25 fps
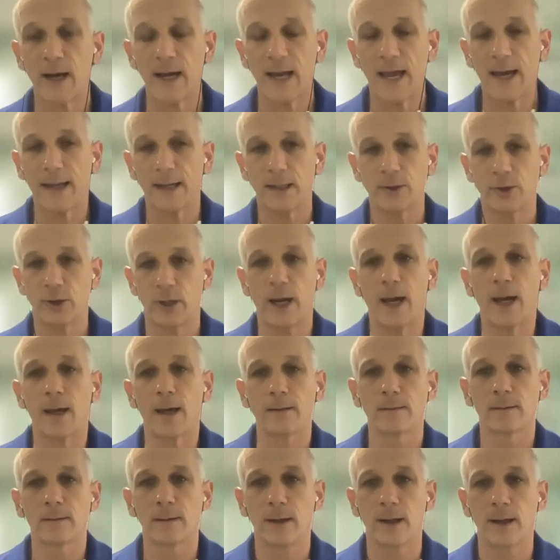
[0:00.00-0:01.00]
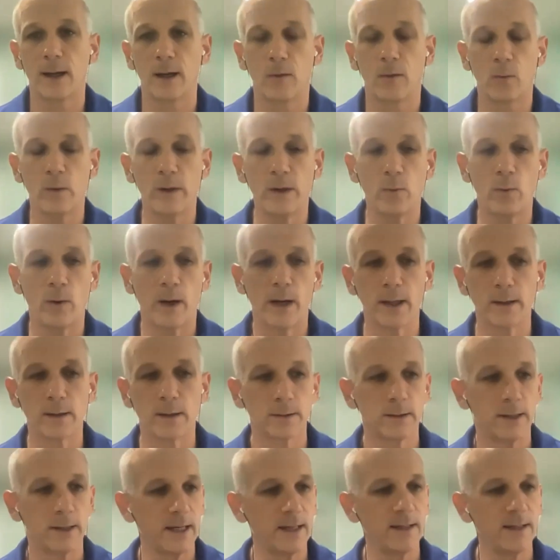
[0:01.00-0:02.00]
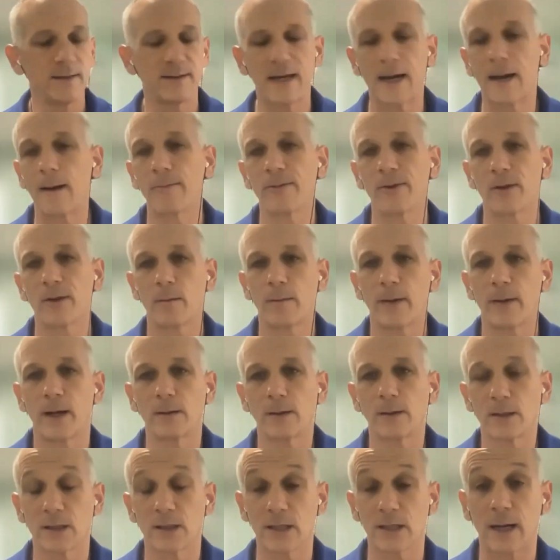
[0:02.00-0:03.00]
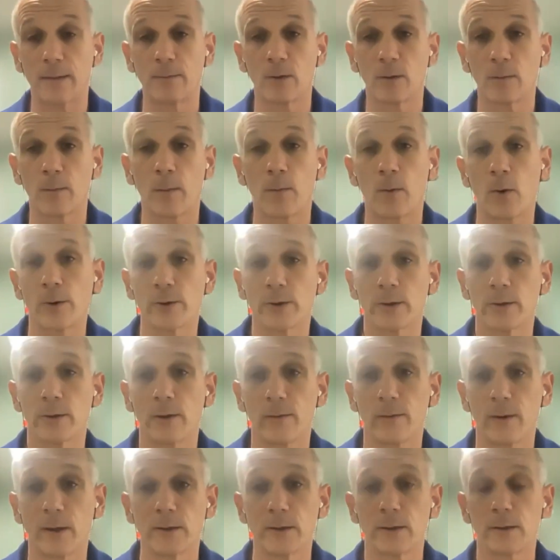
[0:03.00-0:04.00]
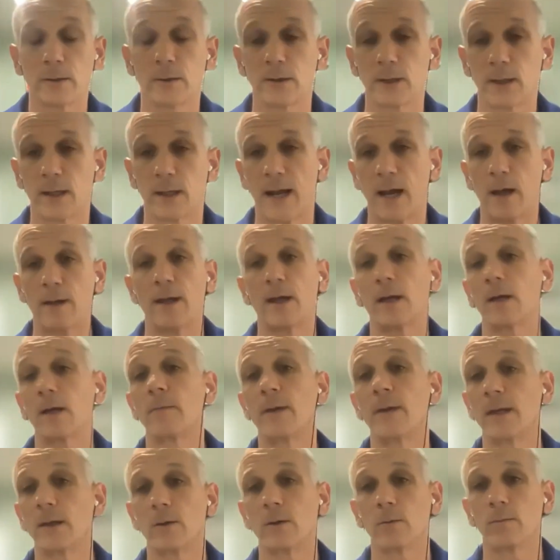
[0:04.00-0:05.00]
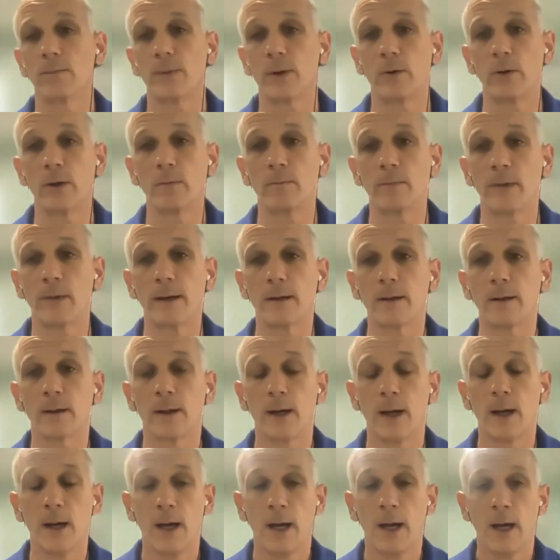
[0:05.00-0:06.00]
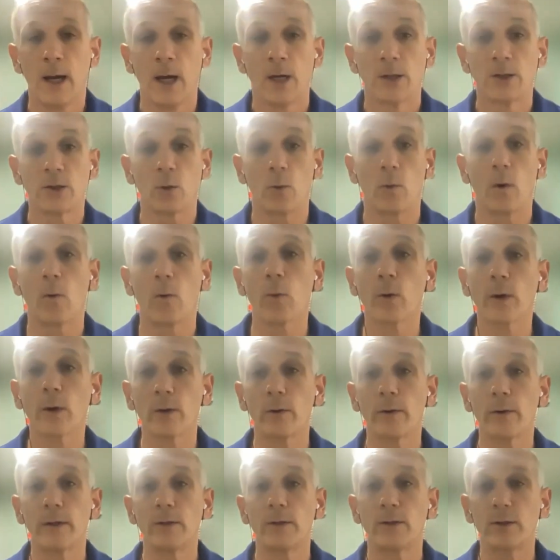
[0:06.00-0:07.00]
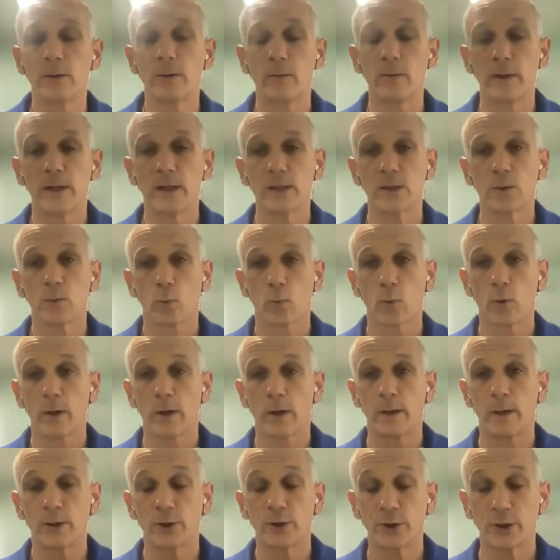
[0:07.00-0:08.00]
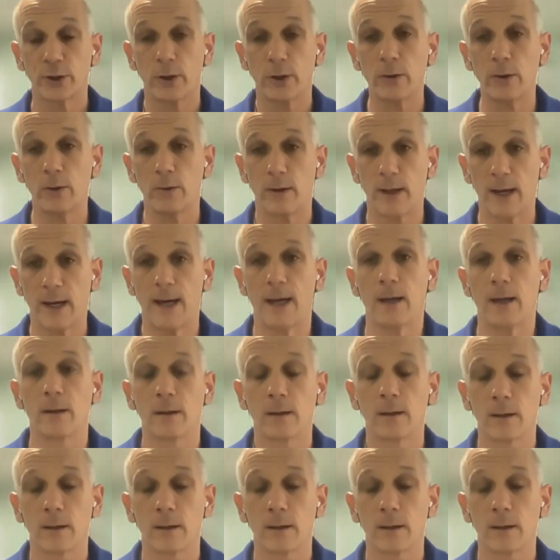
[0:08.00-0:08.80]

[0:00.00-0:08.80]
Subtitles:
had a chat, and we went in depth about the Sleipner proportional thrusters and how they can make your boating better. So what we're going to do is we're going to show you that